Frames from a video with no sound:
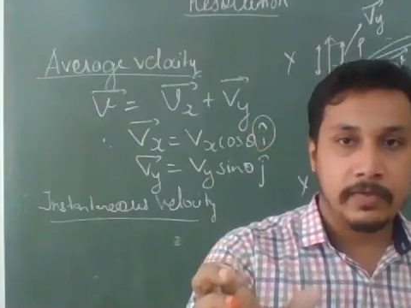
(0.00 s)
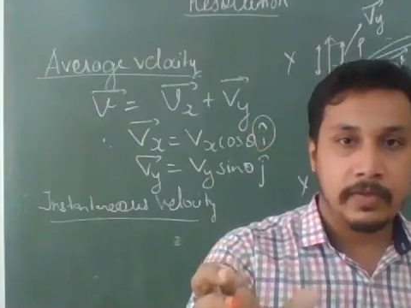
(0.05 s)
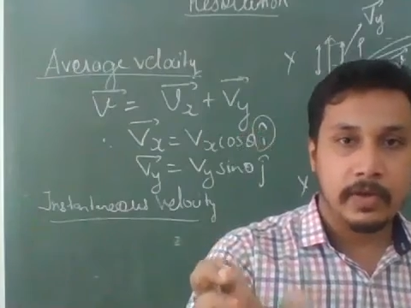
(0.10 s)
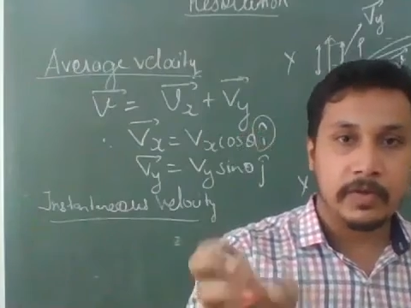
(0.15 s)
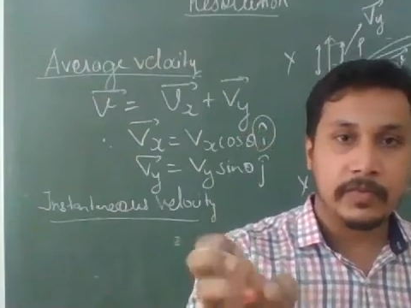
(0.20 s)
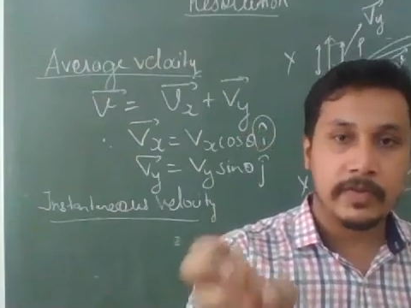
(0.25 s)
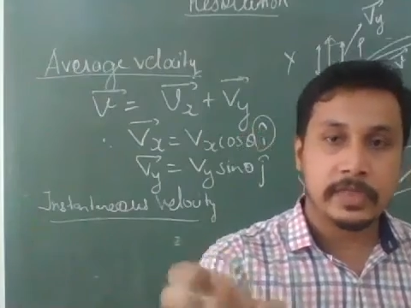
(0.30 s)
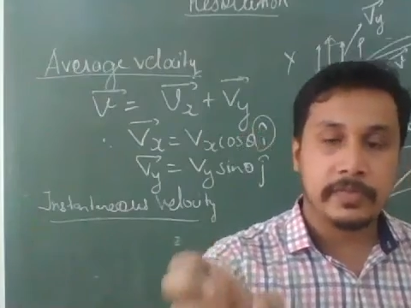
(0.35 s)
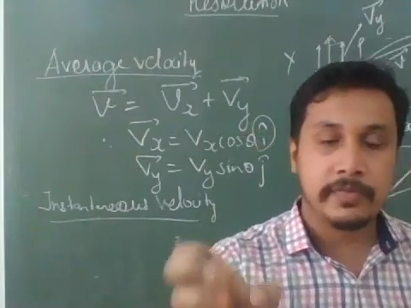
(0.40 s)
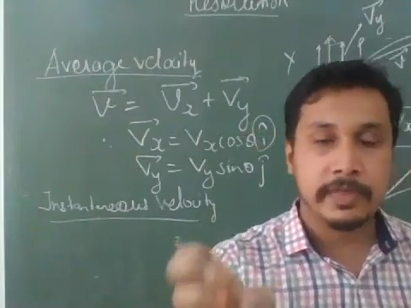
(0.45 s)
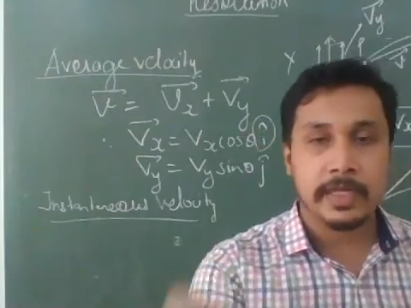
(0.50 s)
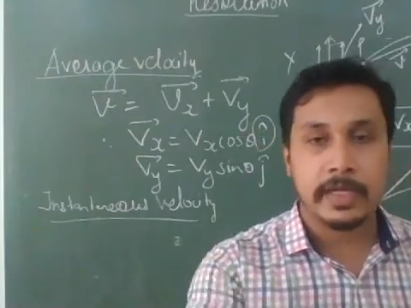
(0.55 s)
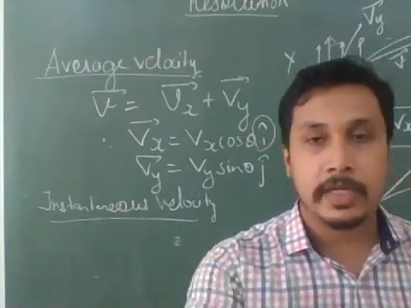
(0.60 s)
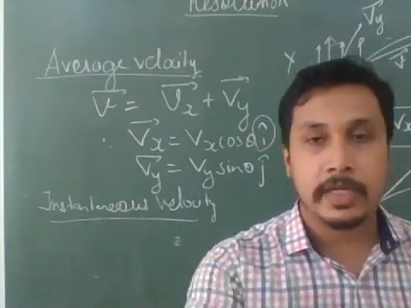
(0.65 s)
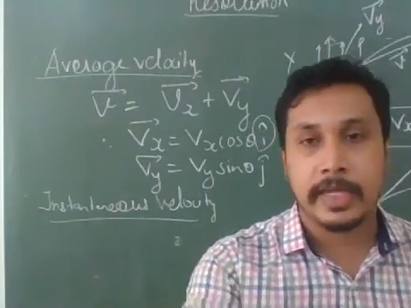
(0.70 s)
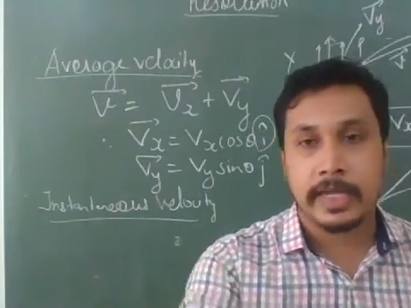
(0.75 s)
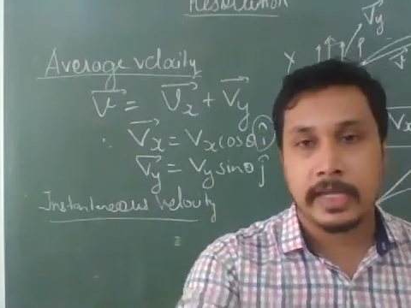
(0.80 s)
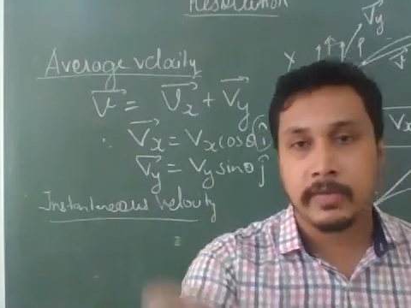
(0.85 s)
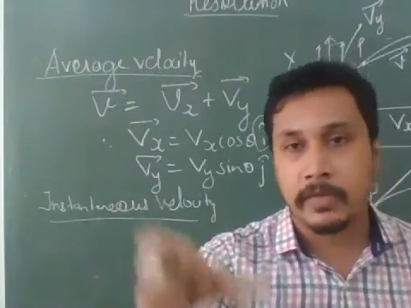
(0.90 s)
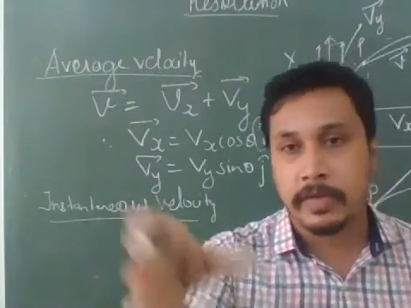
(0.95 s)
for which we are
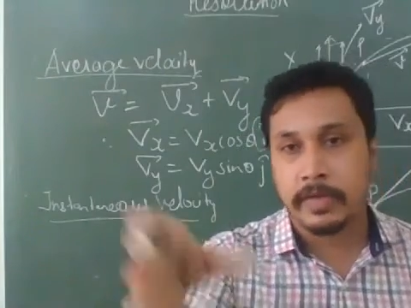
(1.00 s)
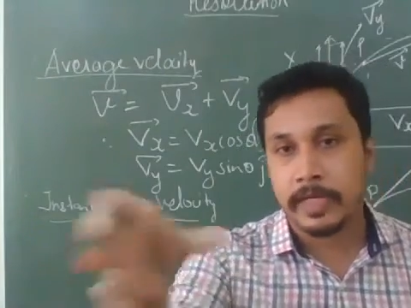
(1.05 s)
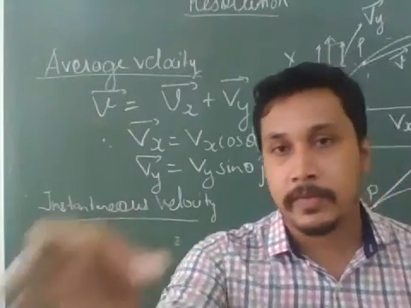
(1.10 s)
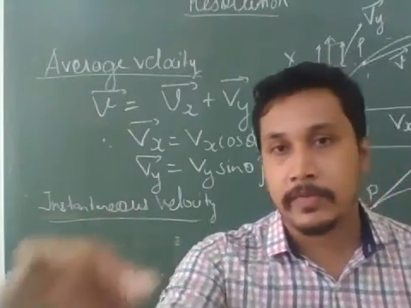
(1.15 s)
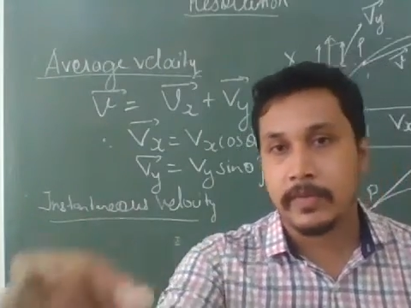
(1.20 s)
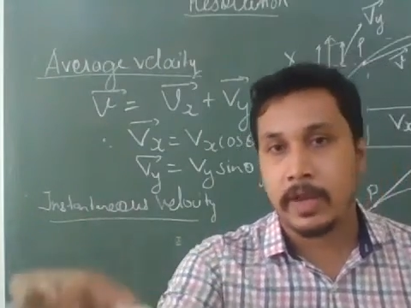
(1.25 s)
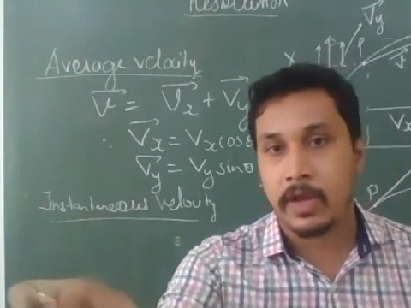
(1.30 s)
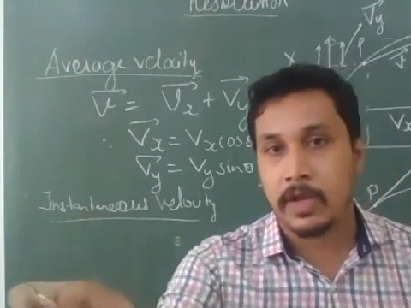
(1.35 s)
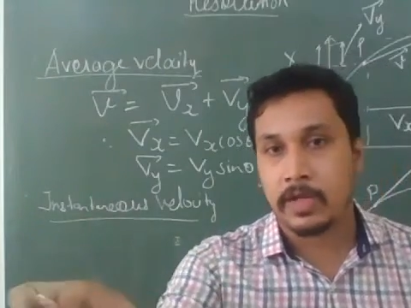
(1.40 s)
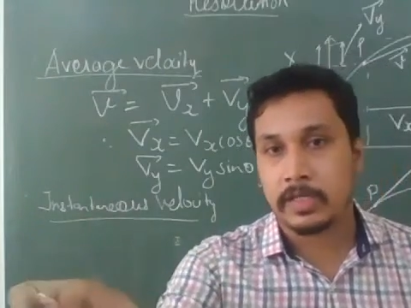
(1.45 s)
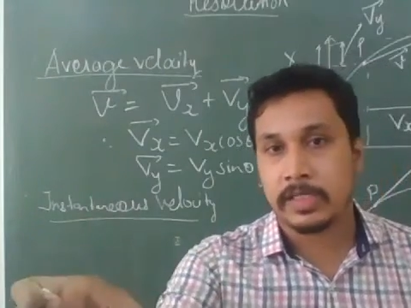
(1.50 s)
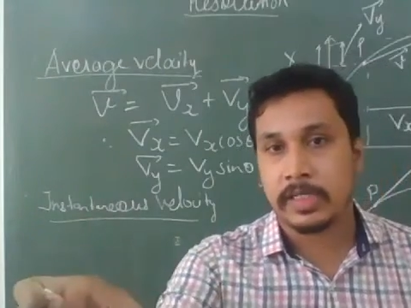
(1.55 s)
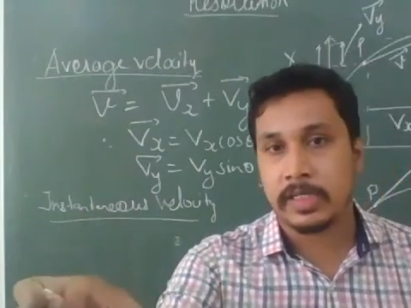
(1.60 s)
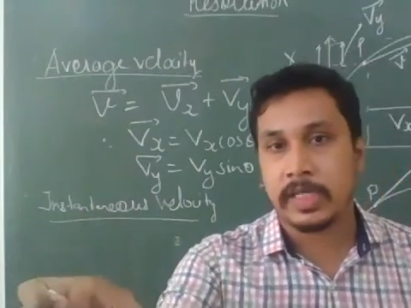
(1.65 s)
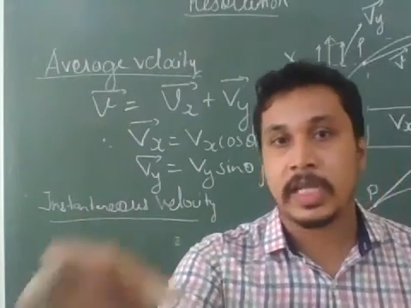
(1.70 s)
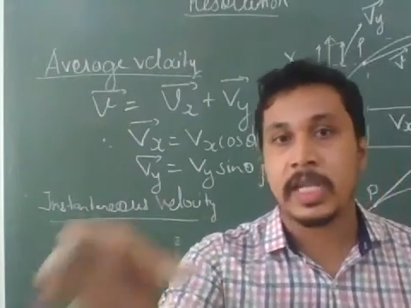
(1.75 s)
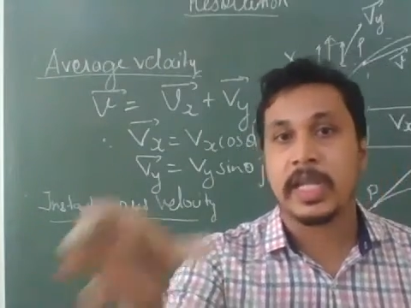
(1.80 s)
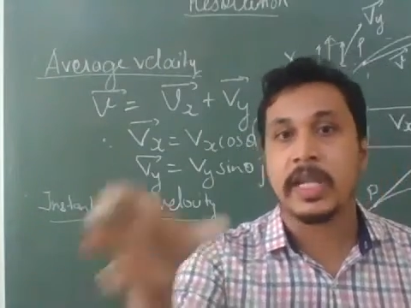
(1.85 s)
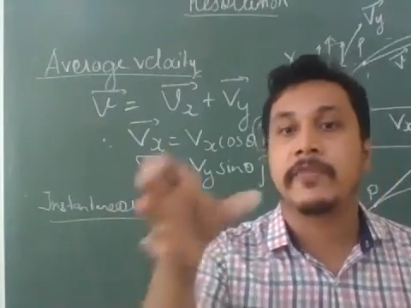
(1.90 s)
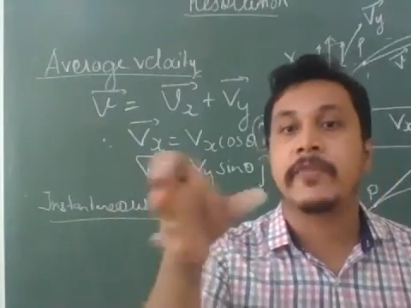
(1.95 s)
calculating
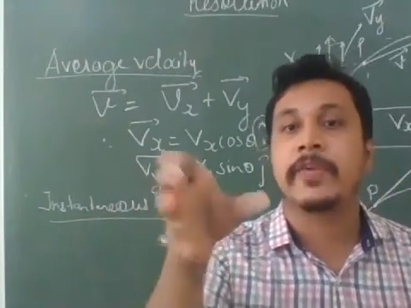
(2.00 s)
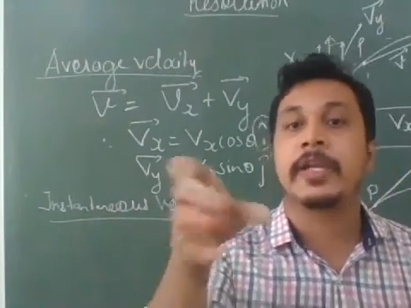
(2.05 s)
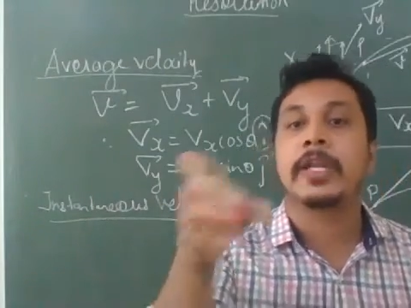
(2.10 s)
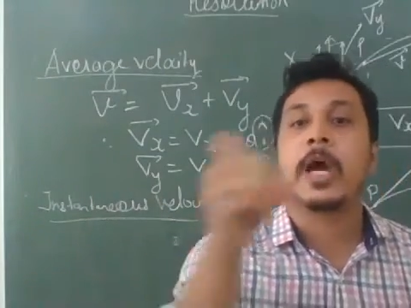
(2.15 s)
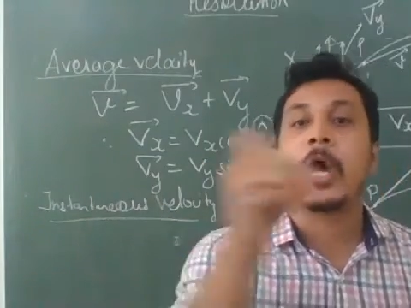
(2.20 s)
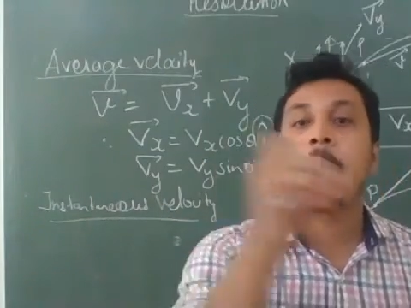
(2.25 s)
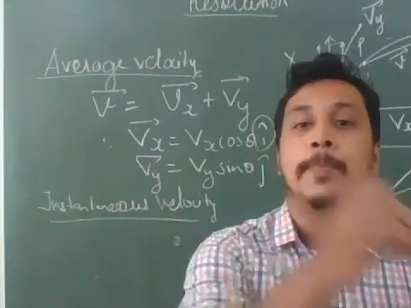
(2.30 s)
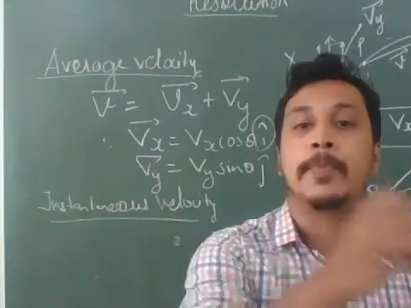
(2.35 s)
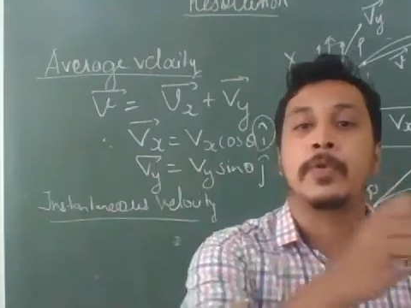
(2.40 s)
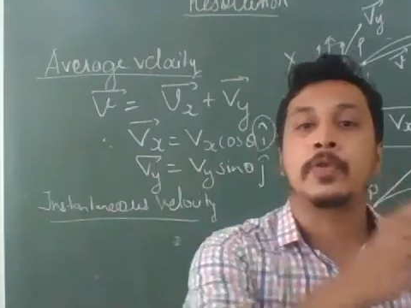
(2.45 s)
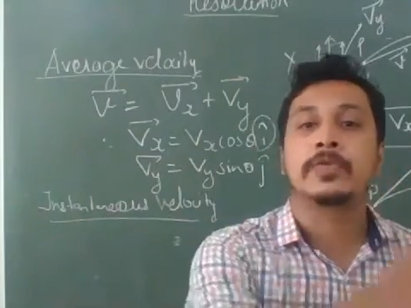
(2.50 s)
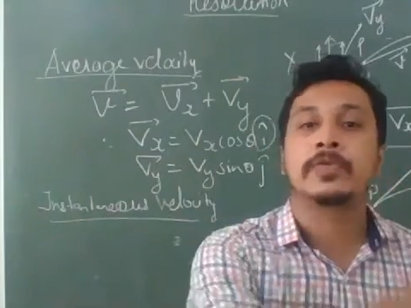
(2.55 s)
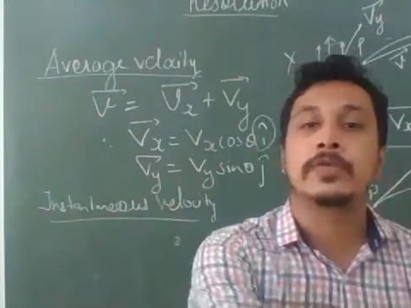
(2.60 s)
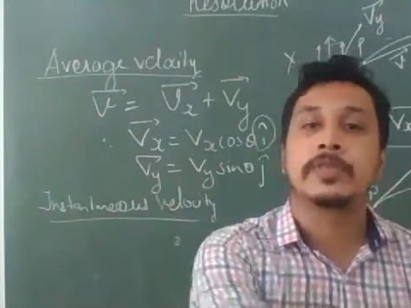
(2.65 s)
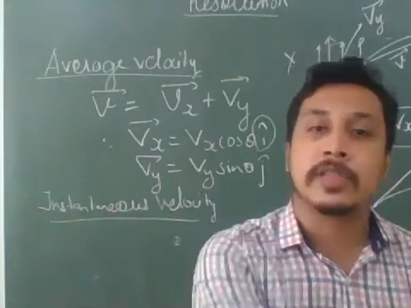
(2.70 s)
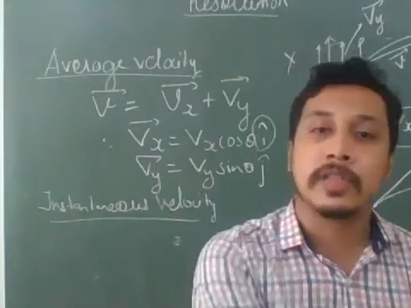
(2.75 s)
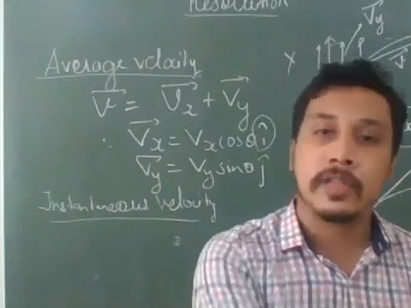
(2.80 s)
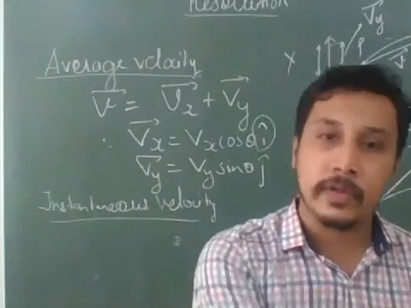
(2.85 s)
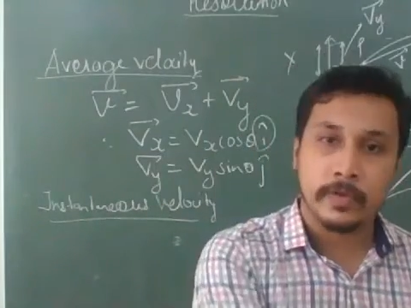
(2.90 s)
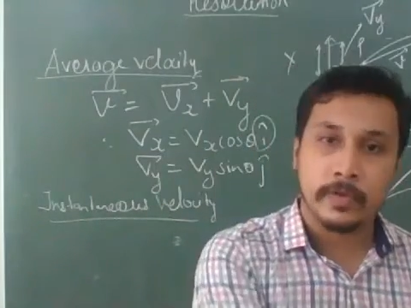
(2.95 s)
velocity, if it approach
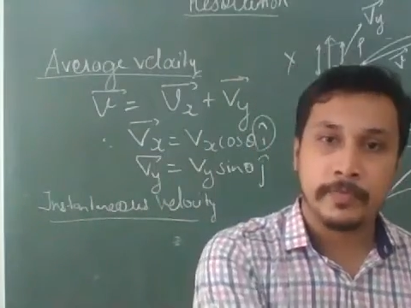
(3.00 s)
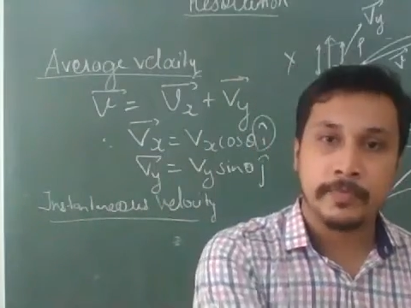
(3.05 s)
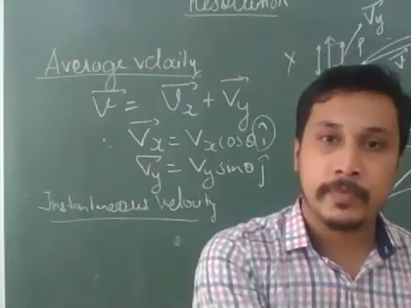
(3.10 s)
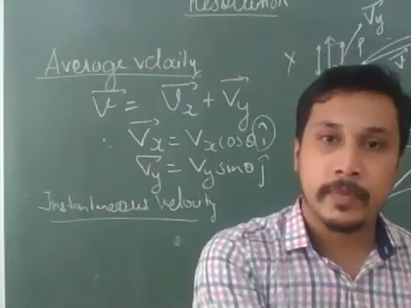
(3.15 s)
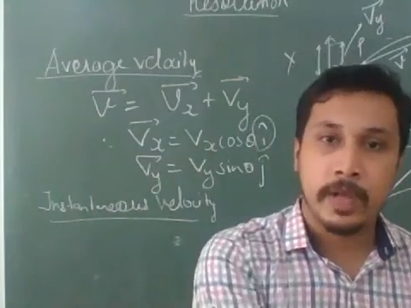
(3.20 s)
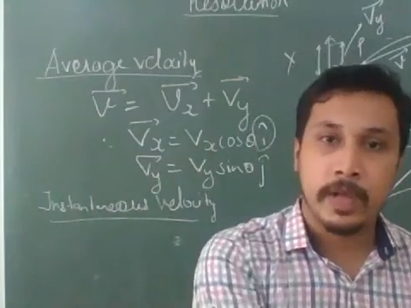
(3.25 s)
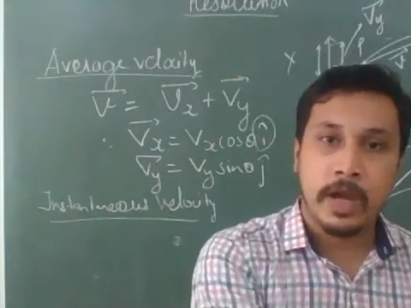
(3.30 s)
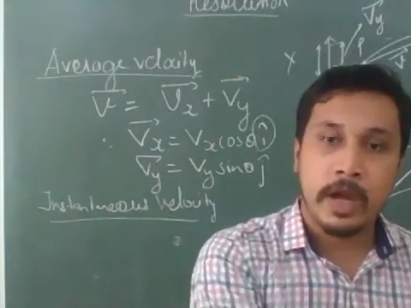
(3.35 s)
0,